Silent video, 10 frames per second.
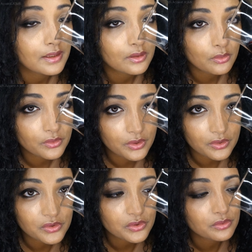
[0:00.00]
in
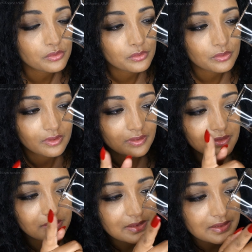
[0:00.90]
order to
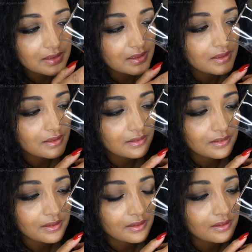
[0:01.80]
see
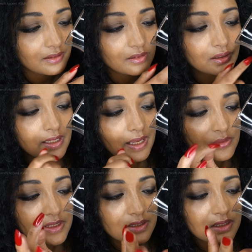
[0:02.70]
the
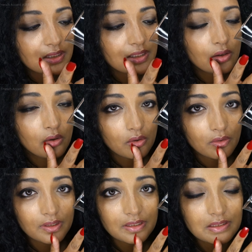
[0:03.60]
clarity,
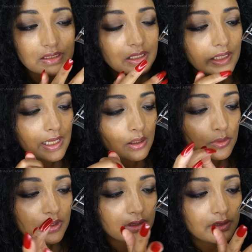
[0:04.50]
or is it
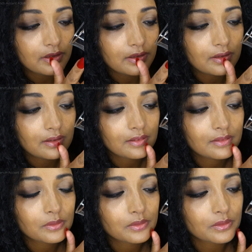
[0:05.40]
cloudy.
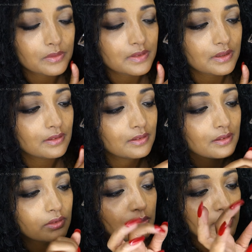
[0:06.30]
You see,
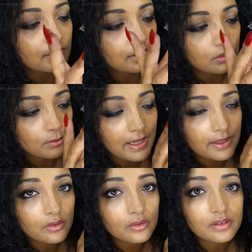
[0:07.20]
you can
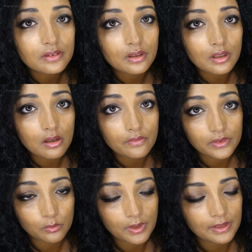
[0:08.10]
admire the color
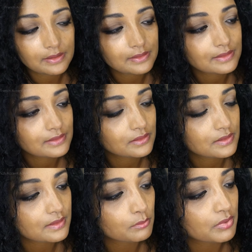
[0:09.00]
of the wine
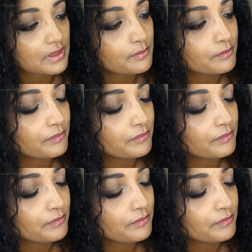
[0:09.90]
simply.